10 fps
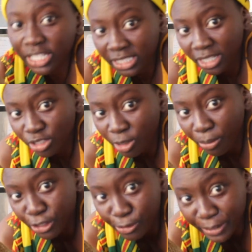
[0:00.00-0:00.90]
I sell
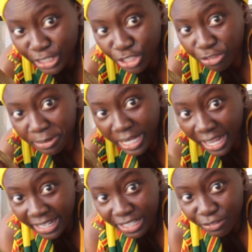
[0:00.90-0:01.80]
Sapo sponges from
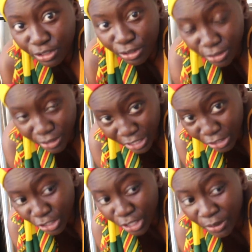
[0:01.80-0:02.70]
Ghana. If you don't know, now
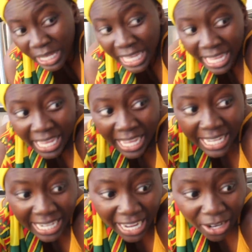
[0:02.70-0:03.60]
you know.
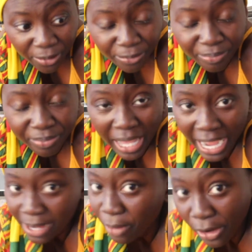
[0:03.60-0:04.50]
Now,
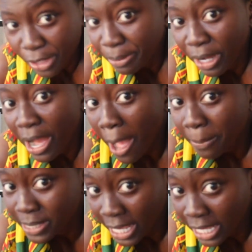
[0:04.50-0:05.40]
I am all about
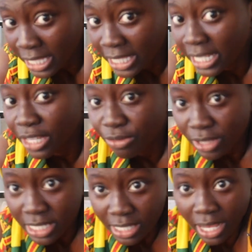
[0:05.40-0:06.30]
upcycling and
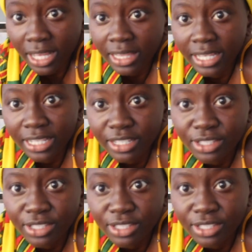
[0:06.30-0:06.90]
recycling.